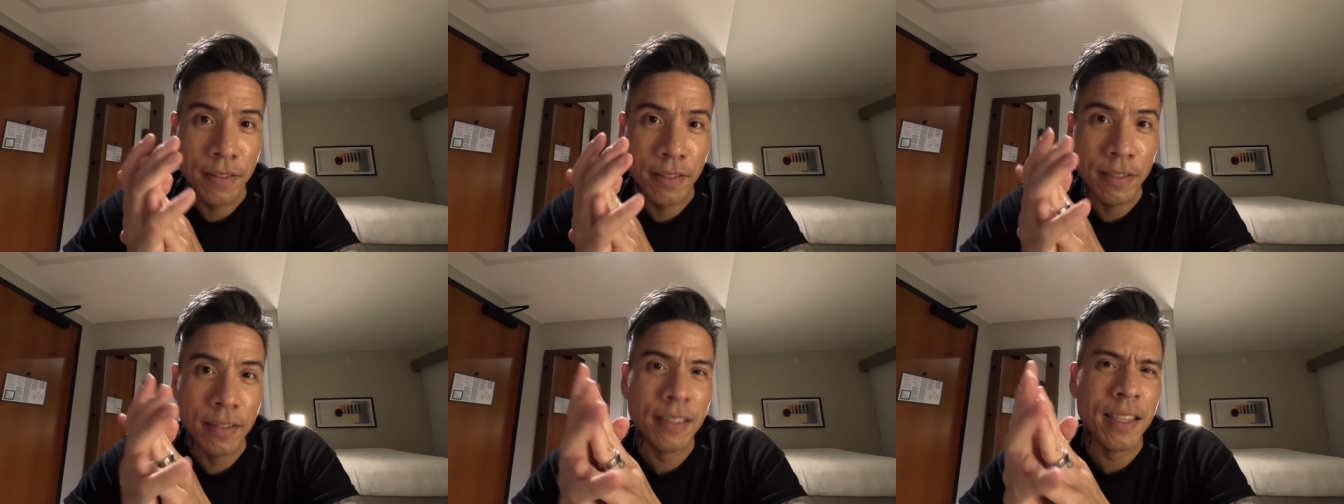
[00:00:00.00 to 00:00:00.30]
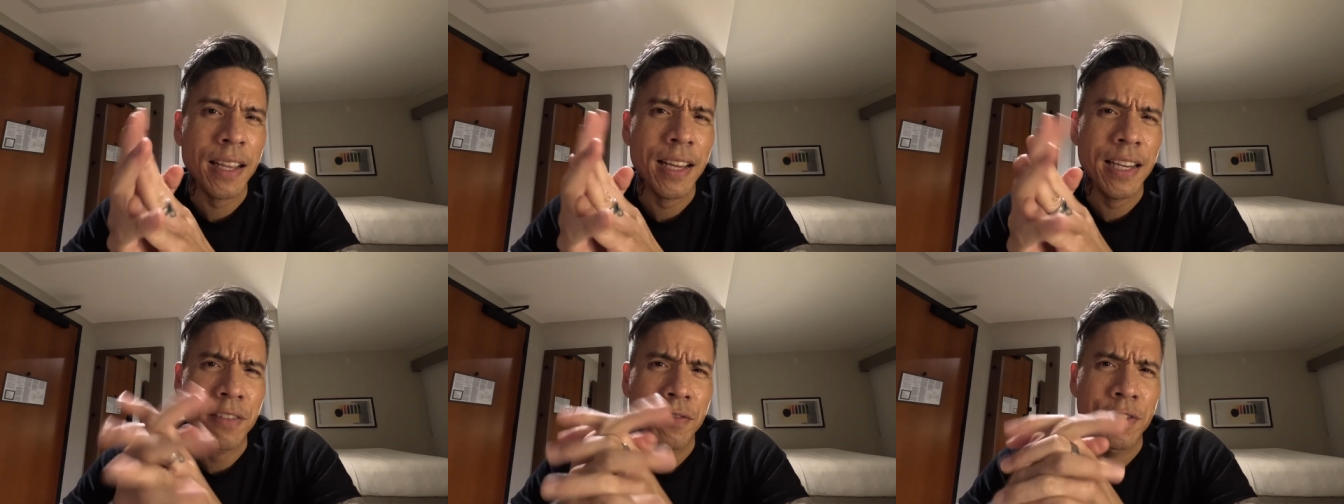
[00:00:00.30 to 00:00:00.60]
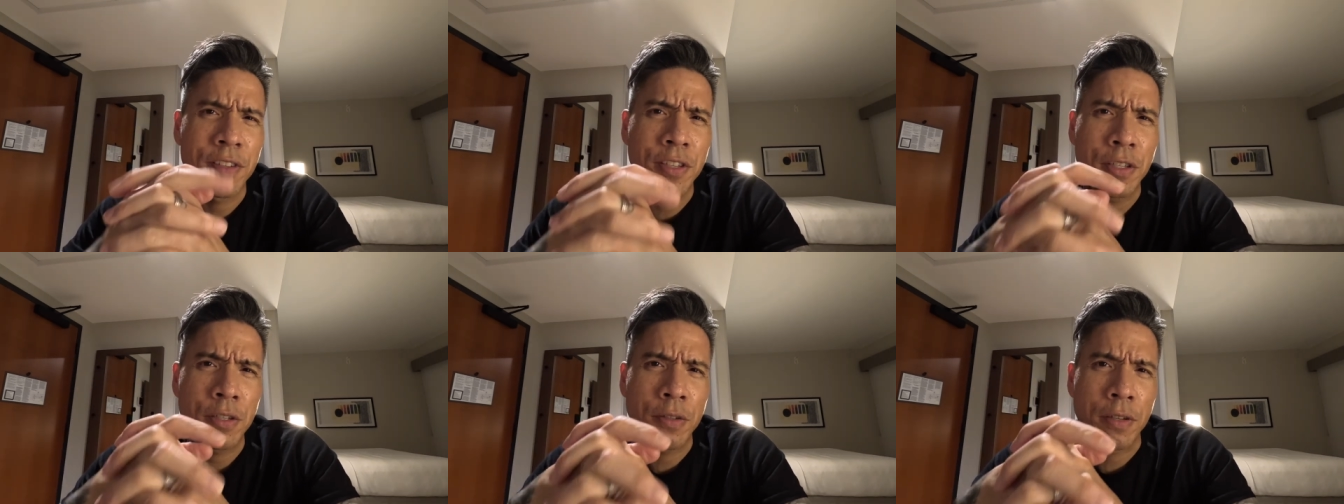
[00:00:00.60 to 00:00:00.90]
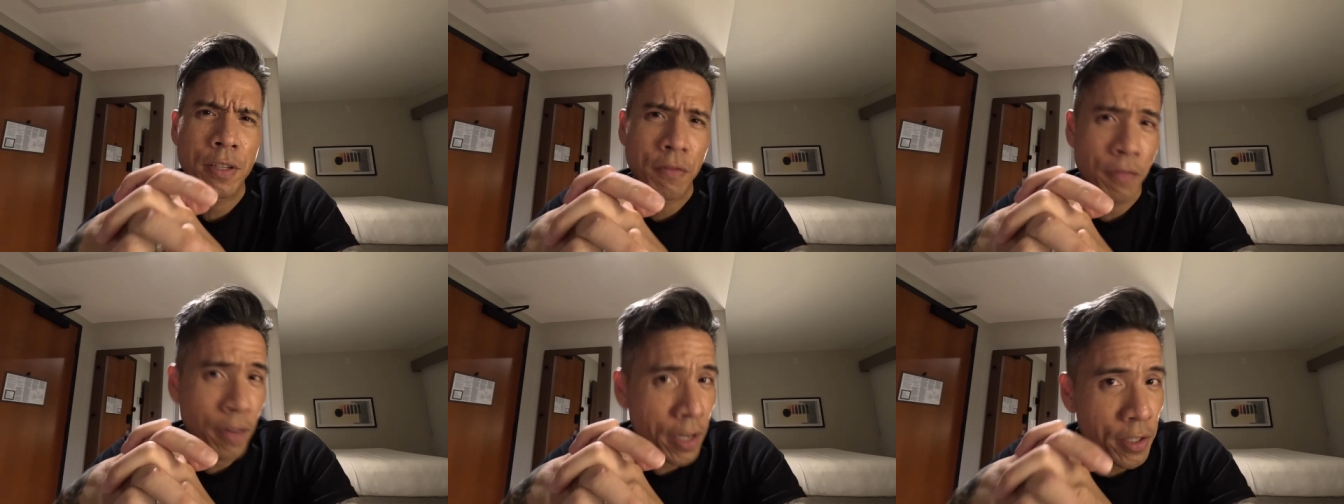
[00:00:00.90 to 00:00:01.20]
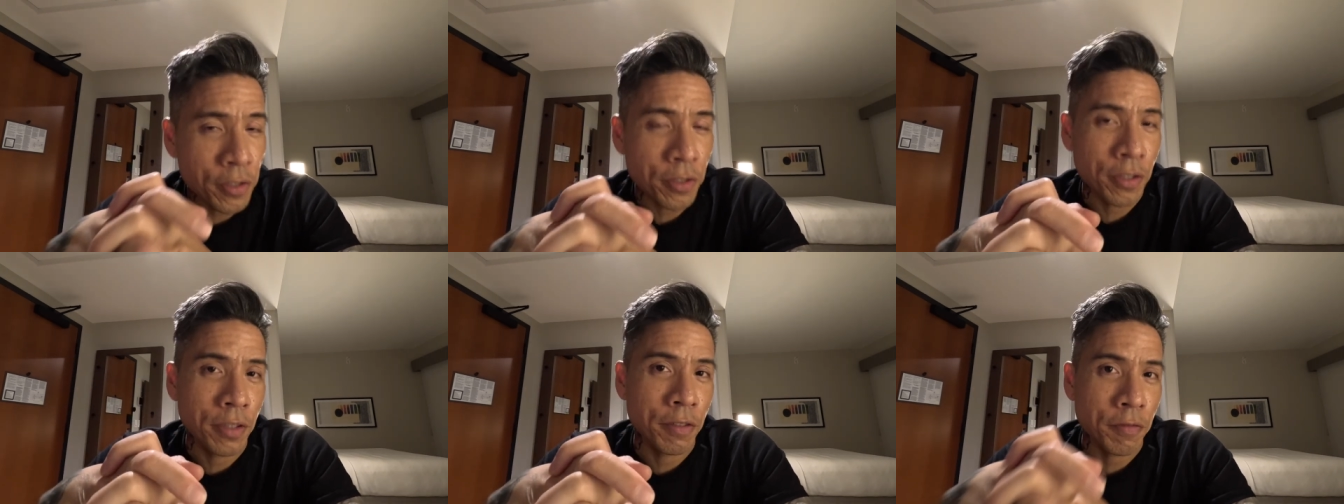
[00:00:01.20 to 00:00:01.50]
This is kind of a new
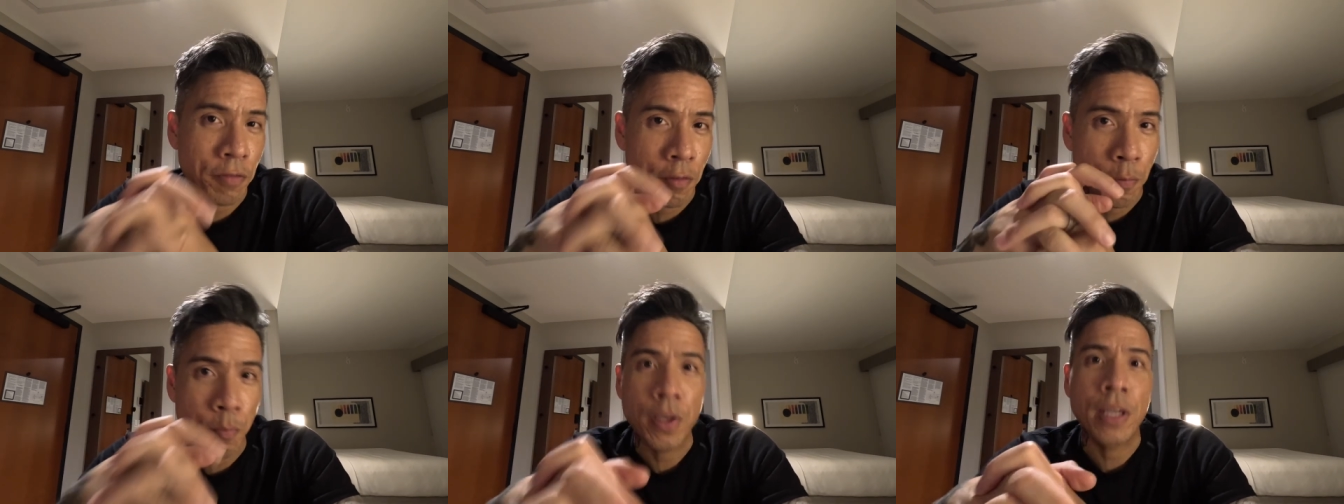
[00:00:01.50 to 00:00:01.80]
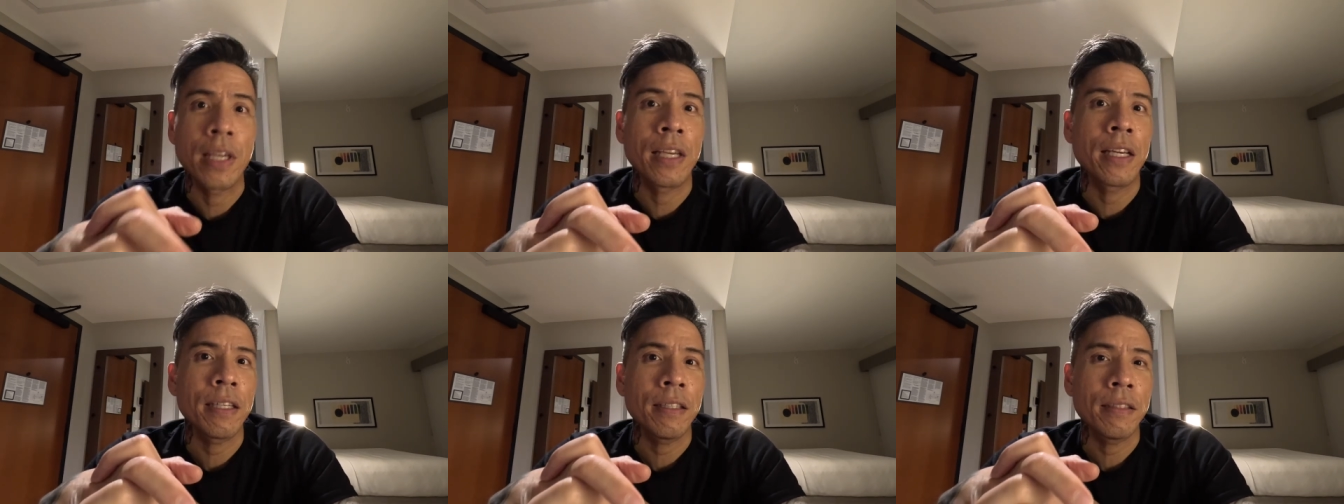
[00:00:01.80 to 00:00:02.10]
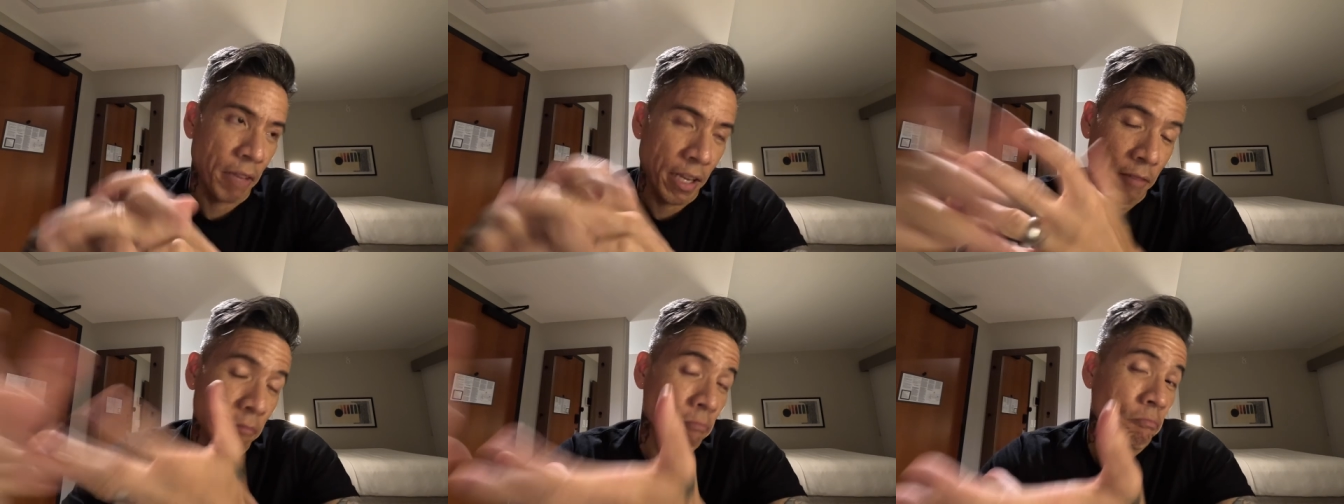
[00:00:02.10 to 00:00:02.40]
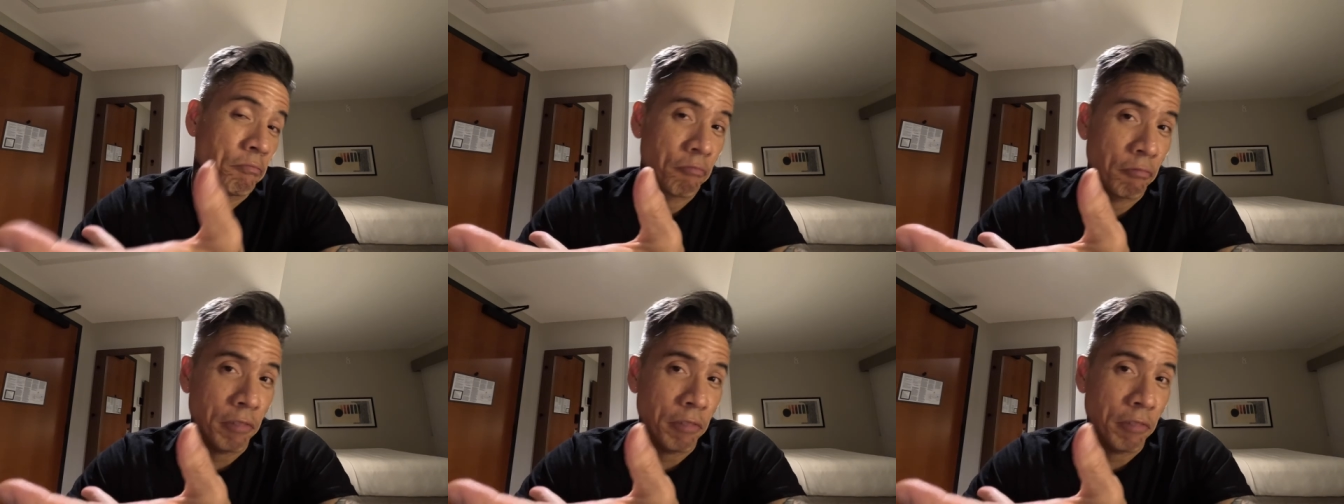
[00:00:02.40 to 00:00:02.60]
adventure for me and